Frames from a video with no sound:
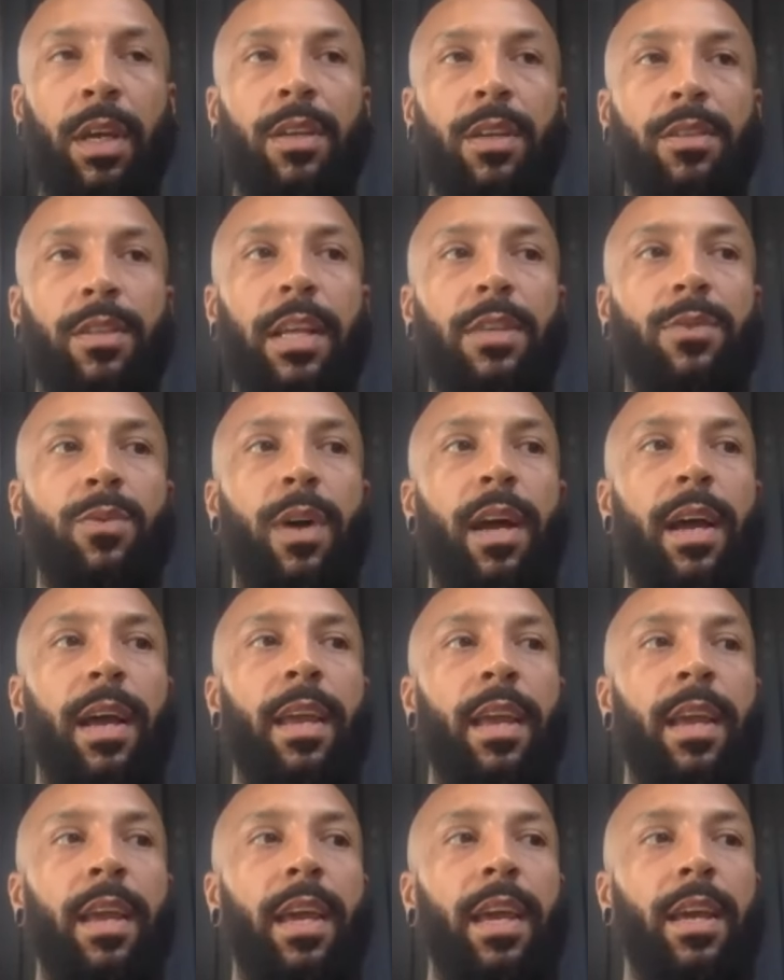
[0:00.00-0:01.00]
So that's why
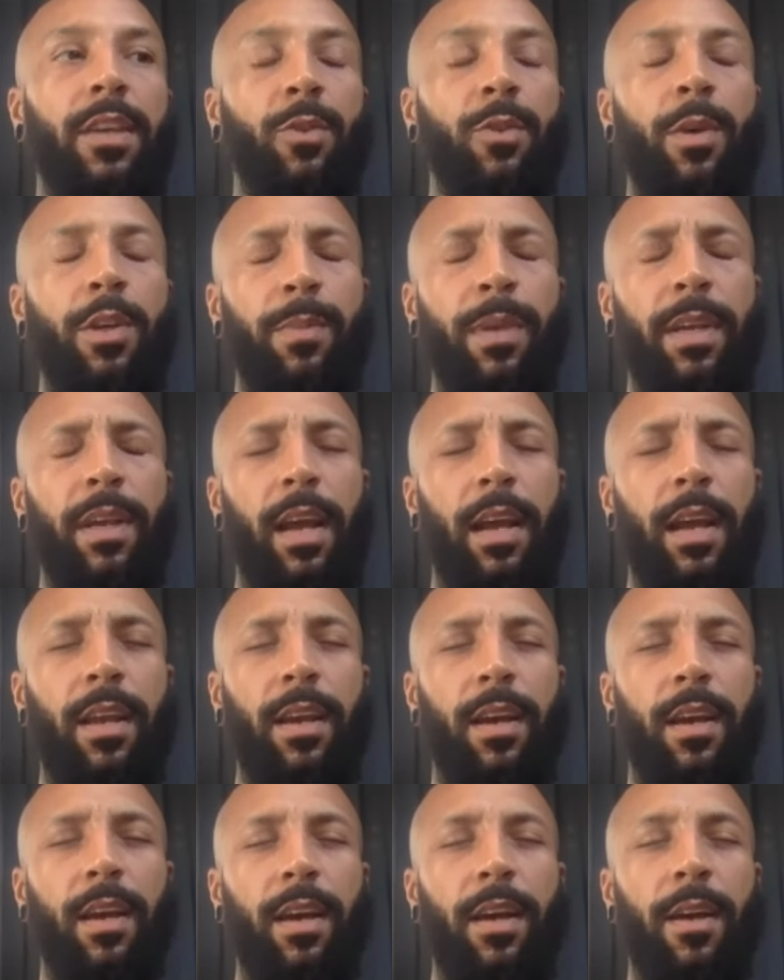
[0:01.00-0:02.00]
it's almost been like
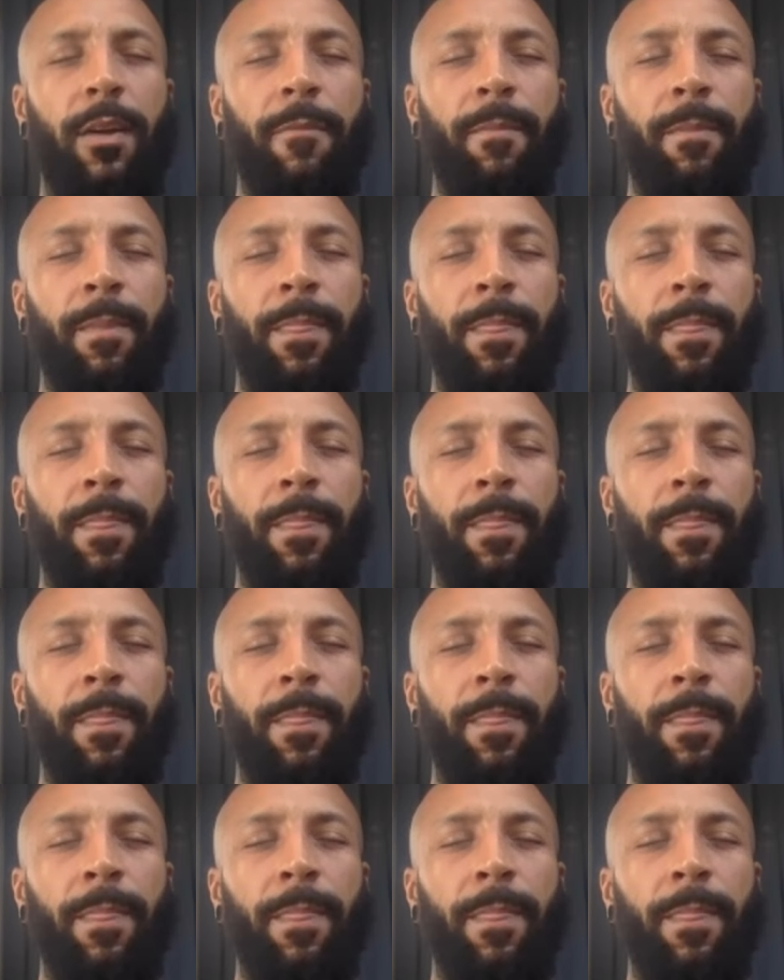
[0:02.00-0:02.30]
a